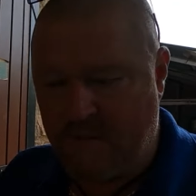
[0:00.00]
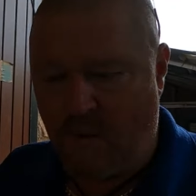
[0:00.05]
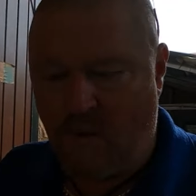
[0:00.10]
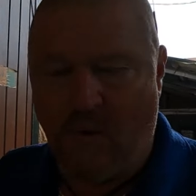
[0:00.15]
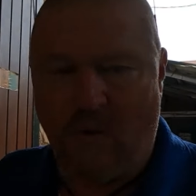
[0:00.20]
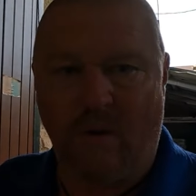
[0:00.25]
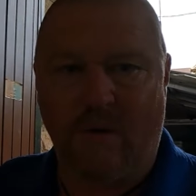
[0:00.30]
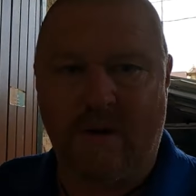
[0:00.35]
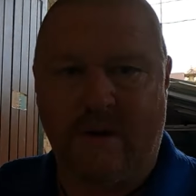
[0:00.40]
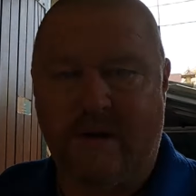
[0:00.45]

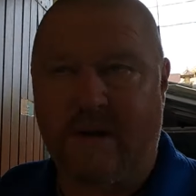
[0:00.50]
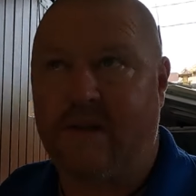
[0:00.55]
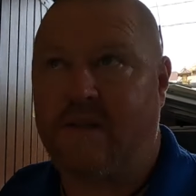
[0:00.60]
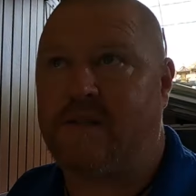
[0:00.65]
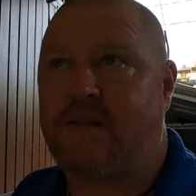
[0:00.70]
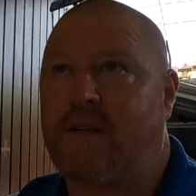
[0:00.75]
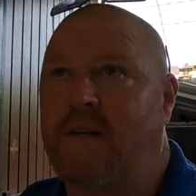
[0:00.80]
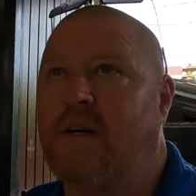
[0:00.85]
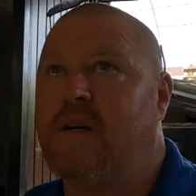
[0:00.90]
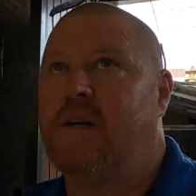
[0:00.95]
small, and
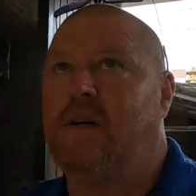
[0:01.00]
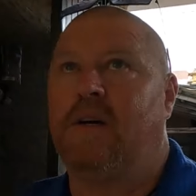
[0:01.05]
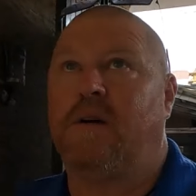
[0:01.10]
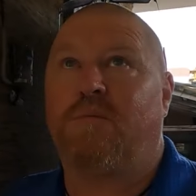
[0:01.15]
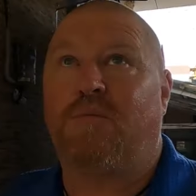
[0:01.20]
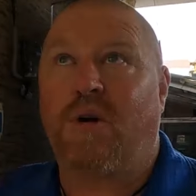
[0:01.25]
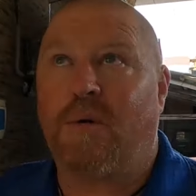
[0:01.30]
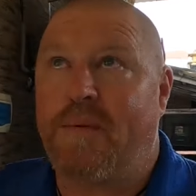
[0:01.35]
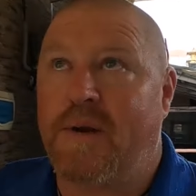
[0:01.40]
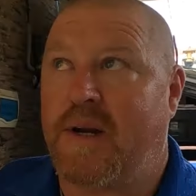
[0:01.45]
it's
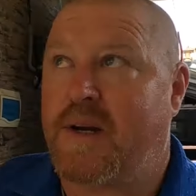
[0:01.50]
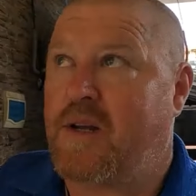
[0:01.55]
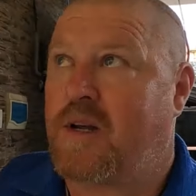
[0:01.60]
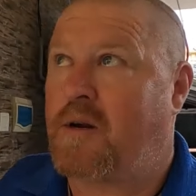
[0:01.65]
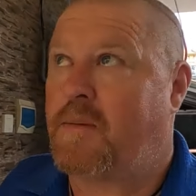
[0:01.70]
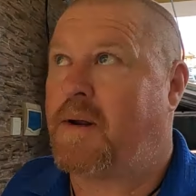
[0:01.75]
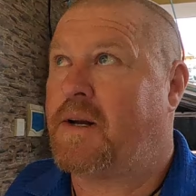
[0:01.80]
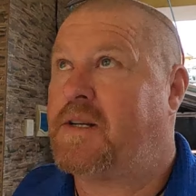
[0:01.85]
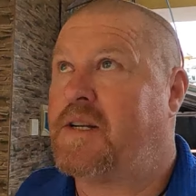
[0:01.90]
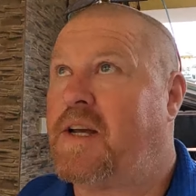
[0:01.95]
probably only
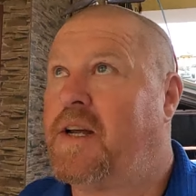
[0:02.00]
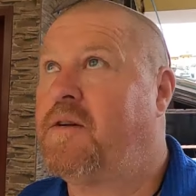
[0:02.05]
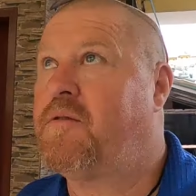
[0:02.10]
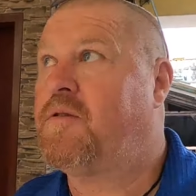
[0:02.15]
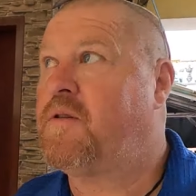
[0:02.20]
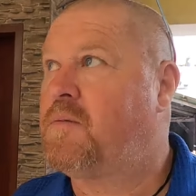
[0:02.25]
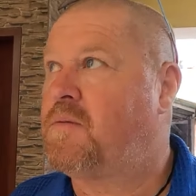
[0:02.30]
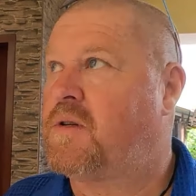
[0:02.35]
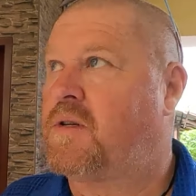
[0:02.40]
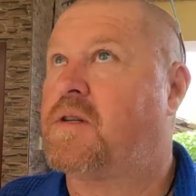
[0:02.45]
got about
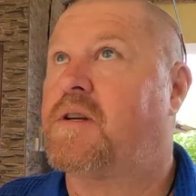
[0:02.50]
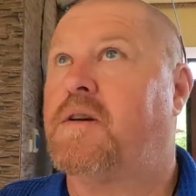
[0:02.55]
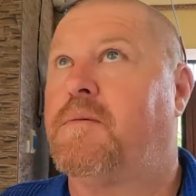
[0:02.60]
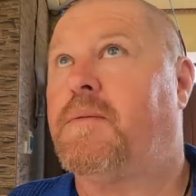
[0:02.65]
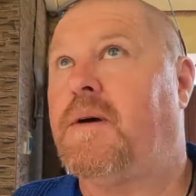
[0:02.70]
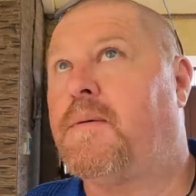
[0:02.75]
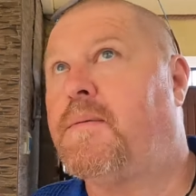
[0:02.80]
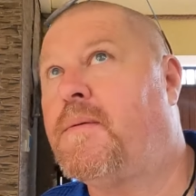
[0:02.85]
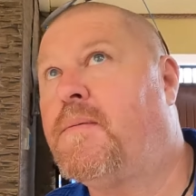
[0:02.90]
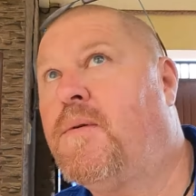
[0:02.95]
10 rooms or
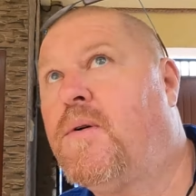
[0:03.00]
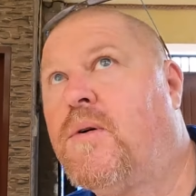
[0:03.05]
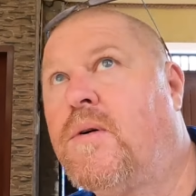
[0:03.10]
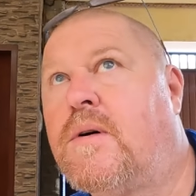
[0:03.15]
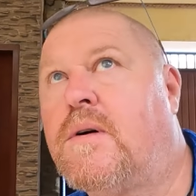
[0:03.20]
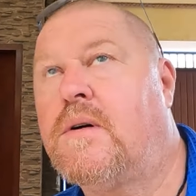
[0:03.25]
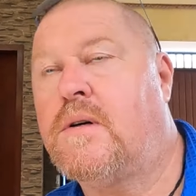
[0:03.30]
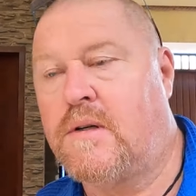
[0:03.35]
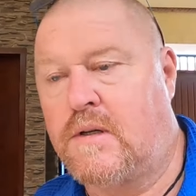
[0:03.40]
so, maybe more,